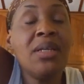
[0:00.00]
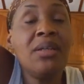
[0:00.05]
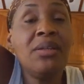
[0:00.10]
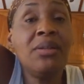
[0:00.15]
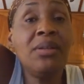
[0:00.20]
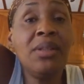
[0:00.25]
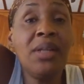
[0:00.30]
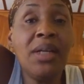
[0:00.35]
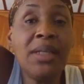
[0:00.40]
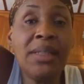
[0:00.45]

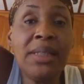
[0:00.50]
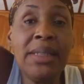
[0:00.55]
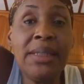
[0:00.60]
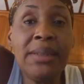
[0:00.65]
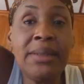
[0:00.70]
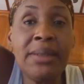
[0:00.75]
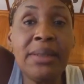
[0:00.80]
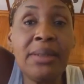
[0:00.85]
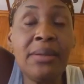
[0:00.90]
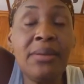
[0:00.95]
Good luck,
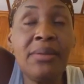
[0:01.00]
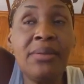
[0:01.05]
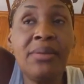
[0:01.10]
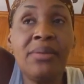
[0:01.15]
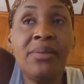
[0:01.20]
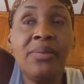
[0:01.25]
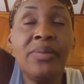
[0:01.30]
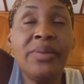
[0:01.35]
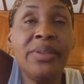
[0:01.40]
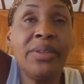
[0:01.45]
Linda,
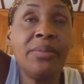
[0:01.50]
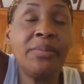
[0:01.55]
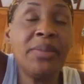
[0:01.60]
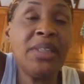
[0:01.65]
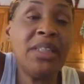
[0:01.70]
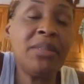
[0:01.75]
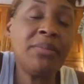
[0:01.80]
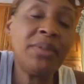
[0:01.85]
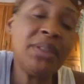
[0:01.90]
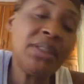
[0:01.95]
with a
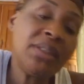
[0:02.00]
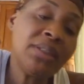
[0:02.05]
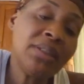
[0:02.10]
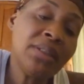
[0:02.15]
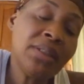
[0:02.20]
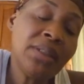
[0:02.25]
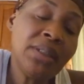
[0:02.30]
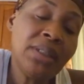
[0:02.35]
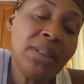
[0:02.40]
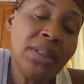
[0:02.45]
baby.
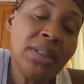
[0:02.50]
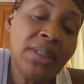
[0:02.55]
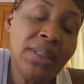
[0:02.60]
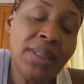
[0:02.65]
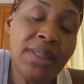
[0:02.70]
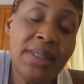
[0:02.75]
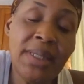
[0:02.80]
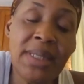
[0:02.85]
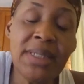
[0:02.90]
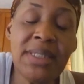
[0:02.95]

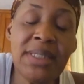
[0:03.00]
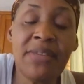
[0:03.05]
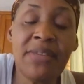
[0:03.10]
And thanks